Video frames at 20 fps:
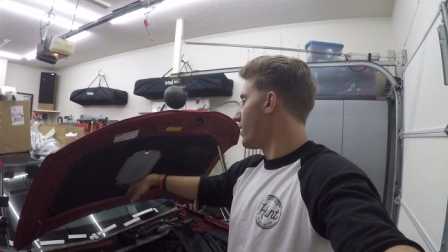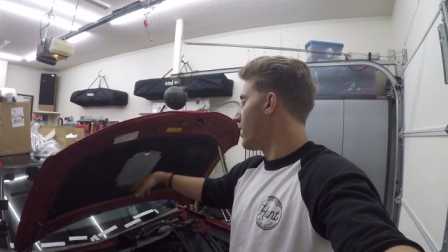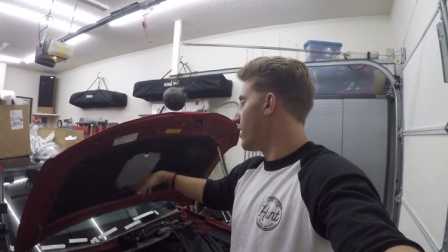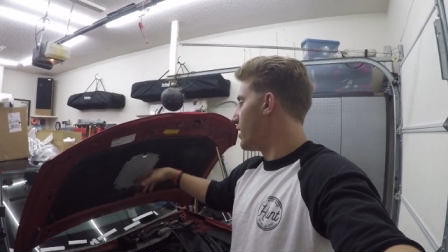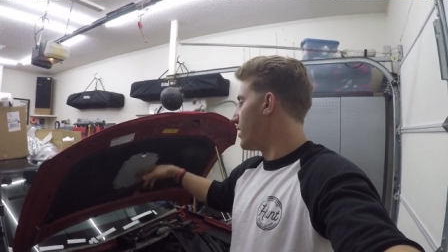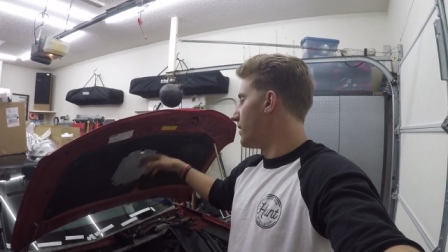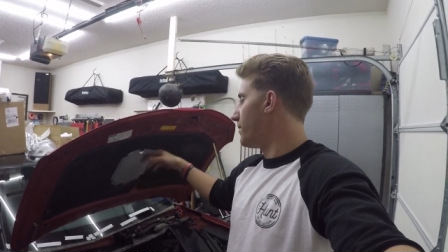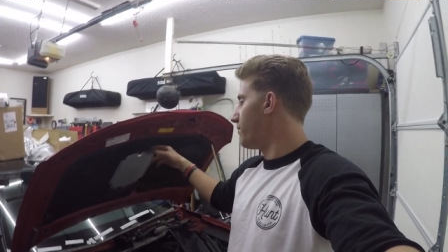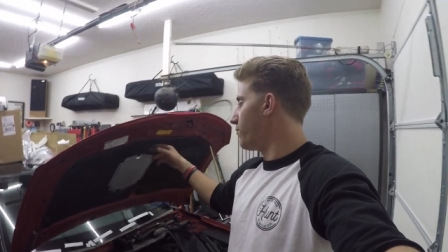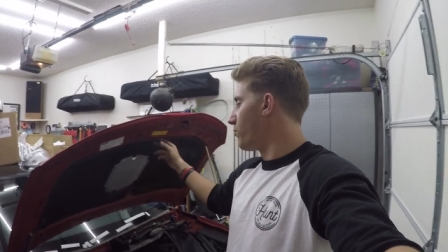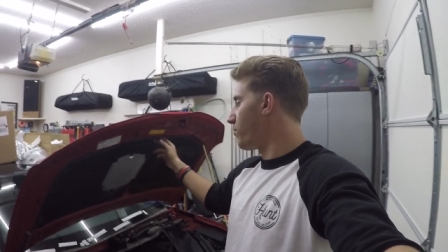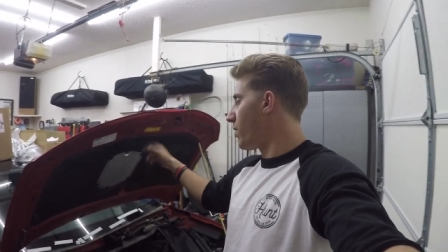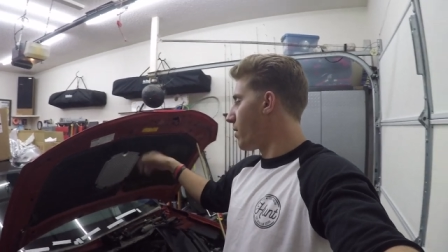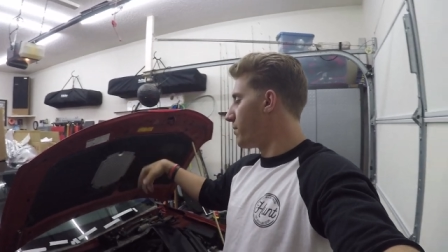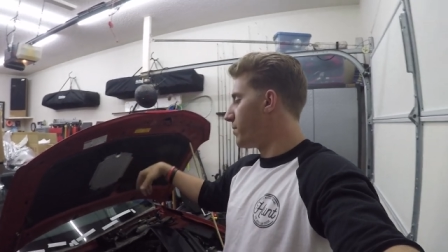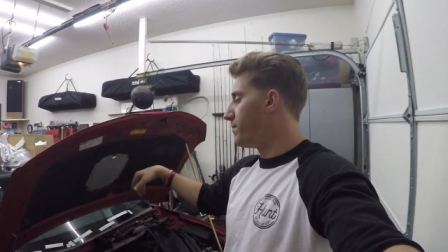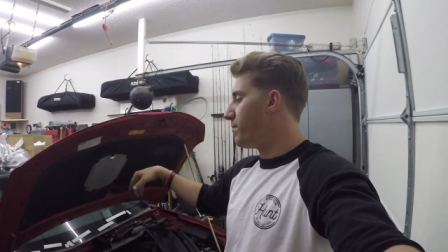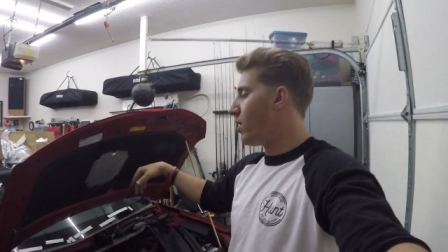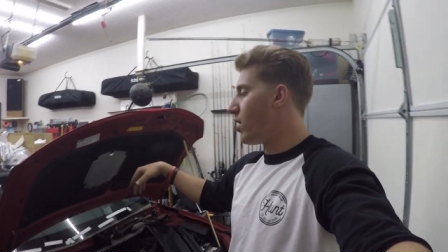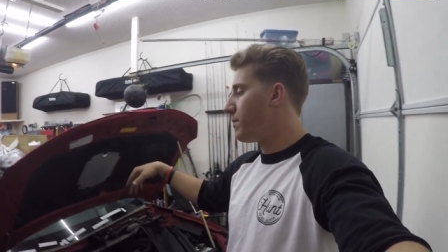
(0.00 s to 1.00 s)
Um, we'll
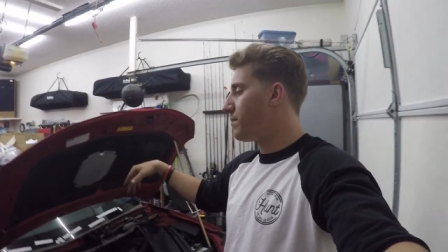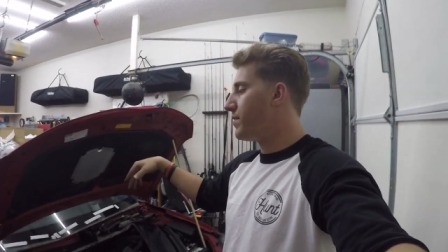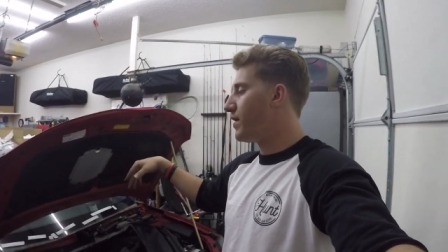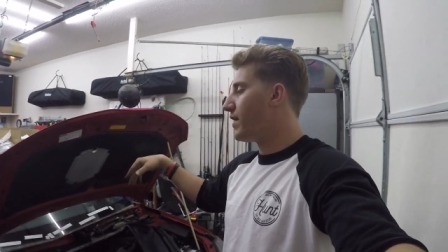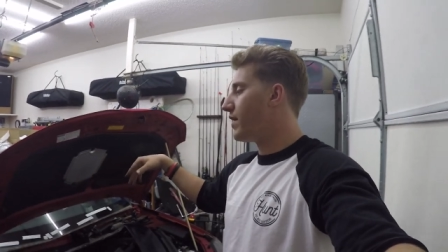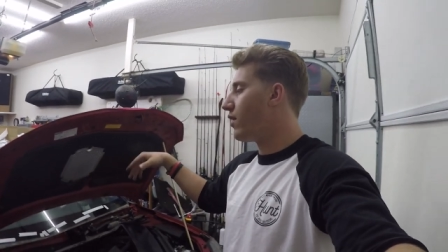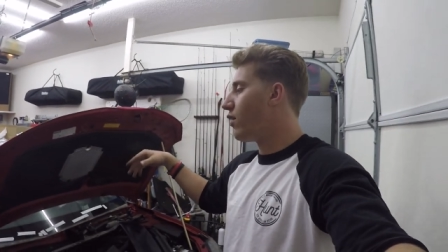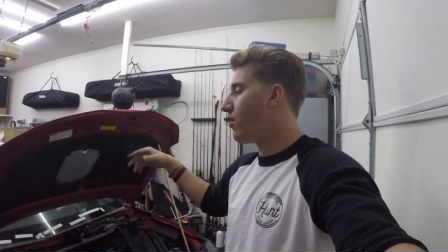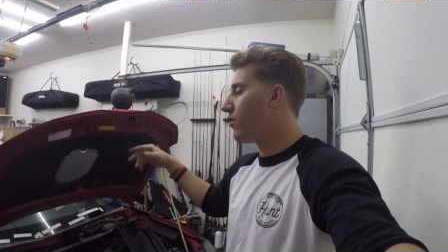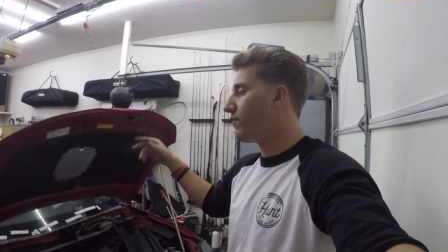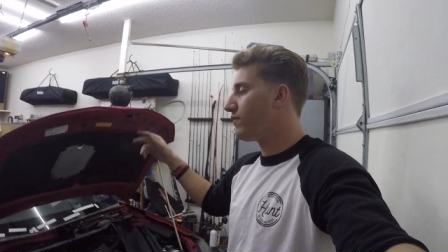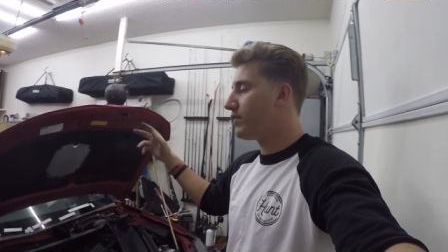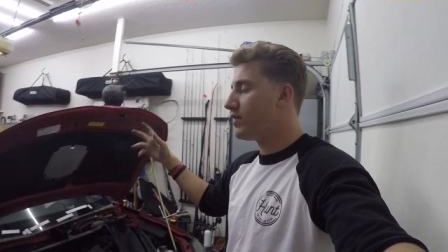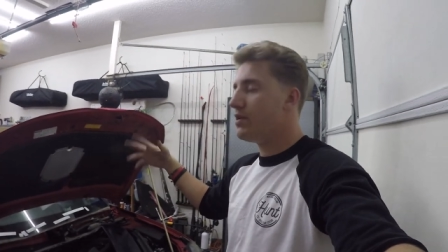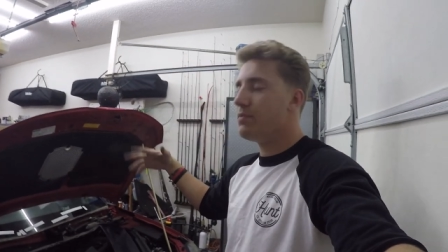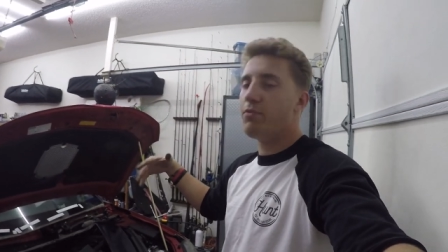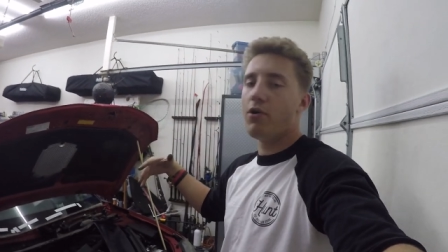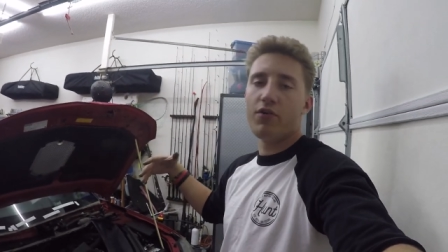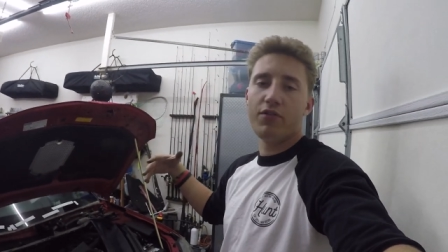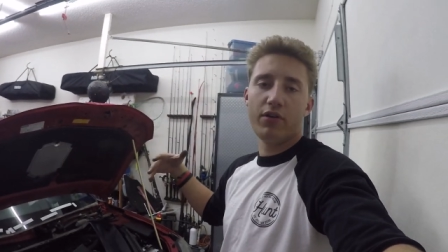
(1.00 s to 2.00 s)
probably pop that off,
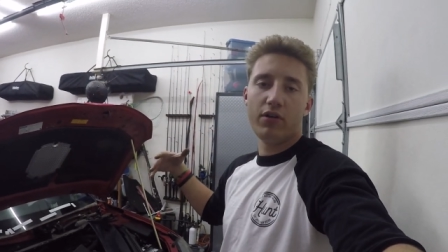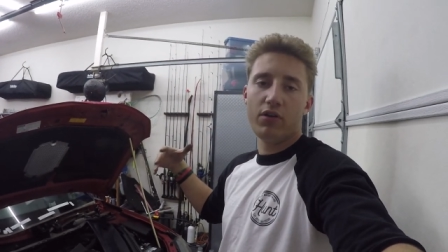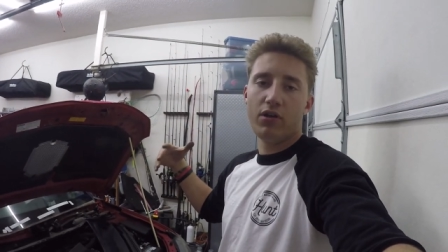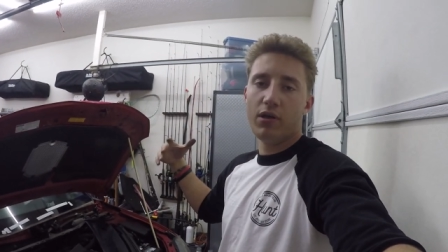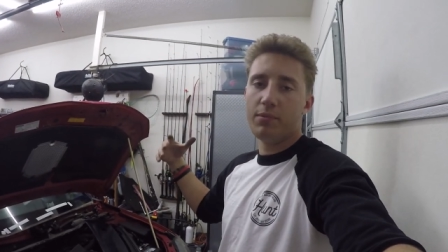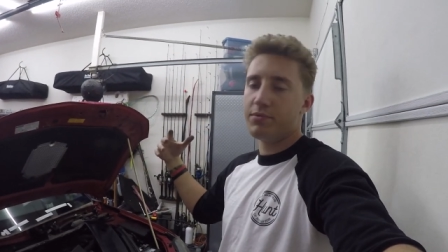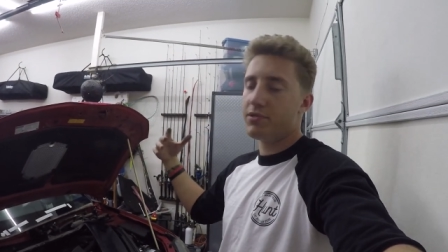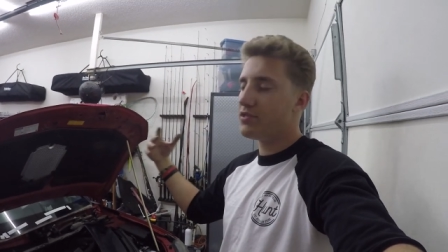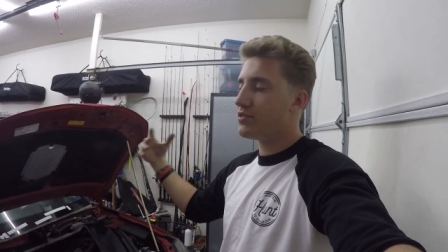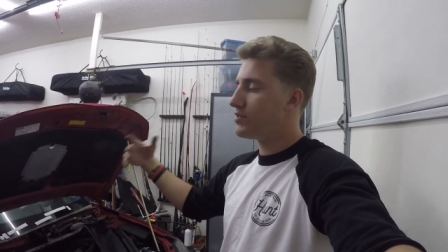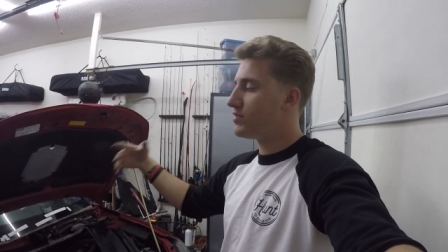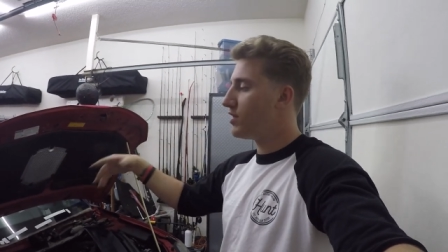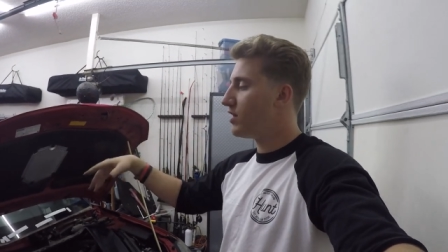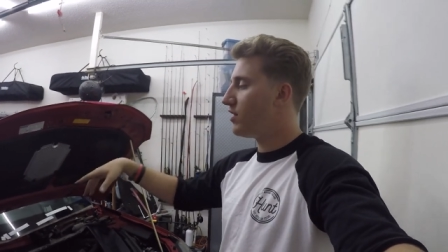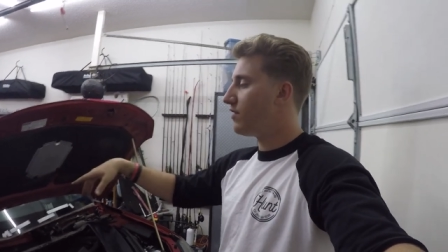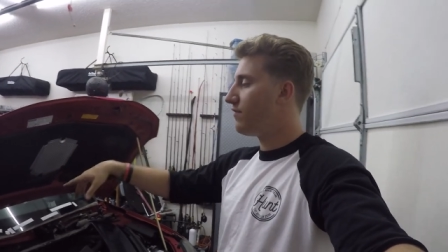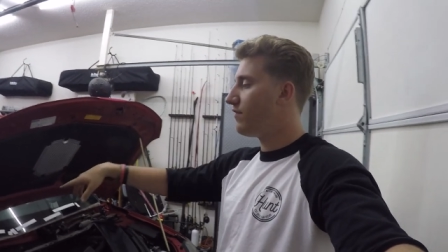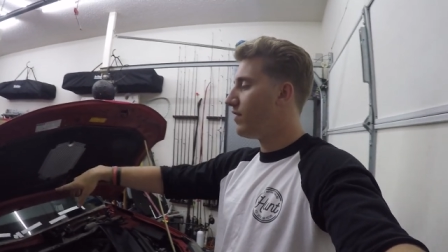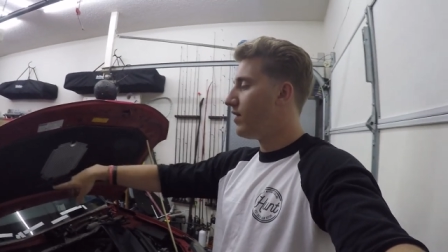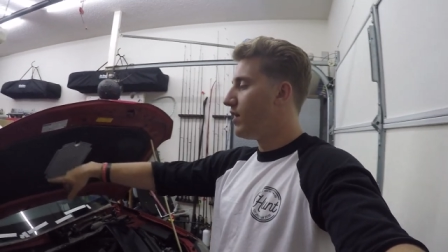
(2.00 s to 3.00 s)
keep all the clips and
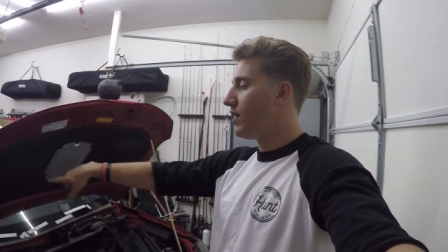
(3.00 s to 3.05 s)
stuff,